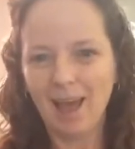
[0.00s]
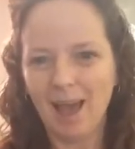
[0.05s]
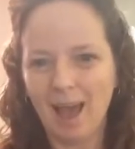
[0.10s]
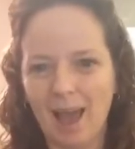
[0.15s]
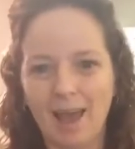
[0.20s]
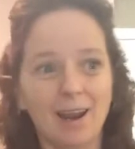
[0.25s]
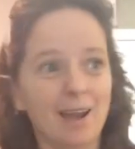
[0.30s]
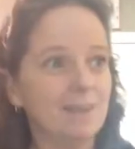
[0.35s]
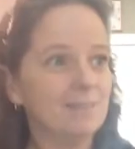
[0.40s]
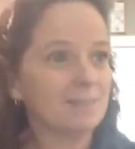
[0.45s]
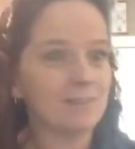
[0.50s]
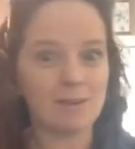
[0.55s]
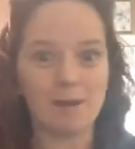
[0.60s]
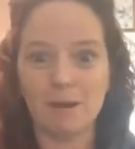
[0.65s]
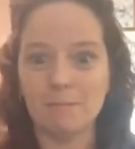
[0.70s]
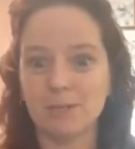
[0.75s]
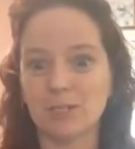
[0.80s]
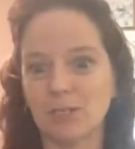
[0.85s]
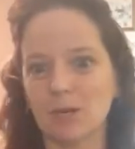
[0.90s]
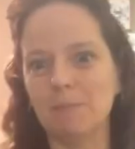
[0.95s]
And as
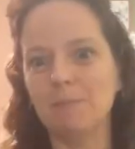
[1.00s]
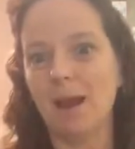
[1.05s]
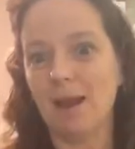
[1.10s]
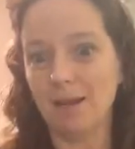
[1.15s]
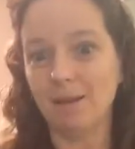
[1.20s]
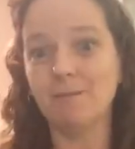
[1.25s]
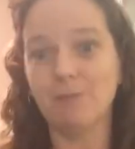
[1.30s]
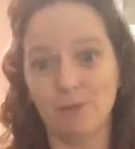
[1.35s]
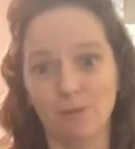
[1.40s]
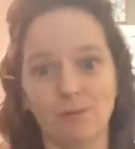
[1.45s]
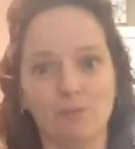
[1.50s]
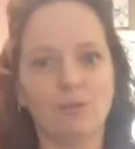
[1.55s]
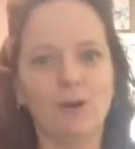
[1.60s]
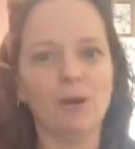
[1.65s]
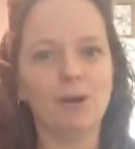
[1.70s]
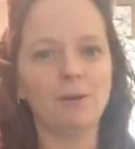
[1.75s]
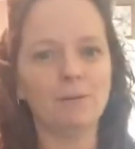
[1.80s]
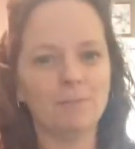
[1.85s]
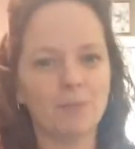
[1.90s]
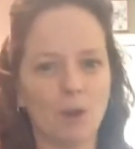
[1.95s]
I'm sure many of you have
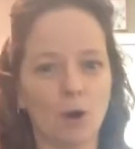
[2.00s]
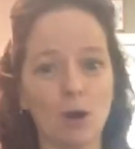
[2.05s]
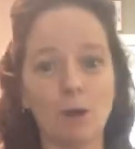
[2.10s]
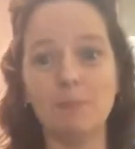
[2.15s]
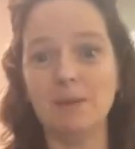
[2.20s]
heard